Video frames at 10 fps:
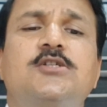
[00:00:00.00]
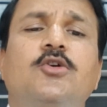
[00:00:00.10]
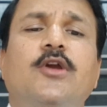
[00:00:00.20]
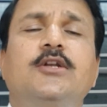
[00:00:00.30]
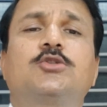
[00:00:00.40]

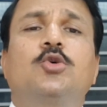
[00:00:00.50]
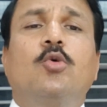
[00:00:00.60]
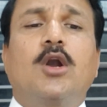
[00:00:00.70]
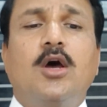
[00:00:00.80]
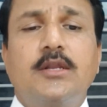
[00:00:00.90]
look into
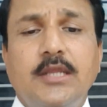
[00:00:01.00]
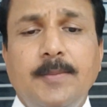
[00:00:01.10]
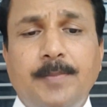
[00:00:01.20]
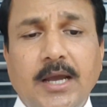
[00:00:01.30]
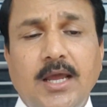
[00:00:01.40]
what are the
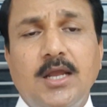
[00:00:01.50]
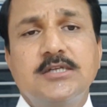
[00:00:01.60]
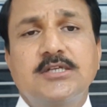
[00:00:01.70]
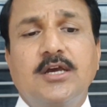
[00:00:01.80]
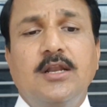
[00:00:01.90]

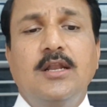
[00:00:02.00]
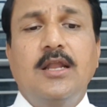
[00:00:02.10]
biological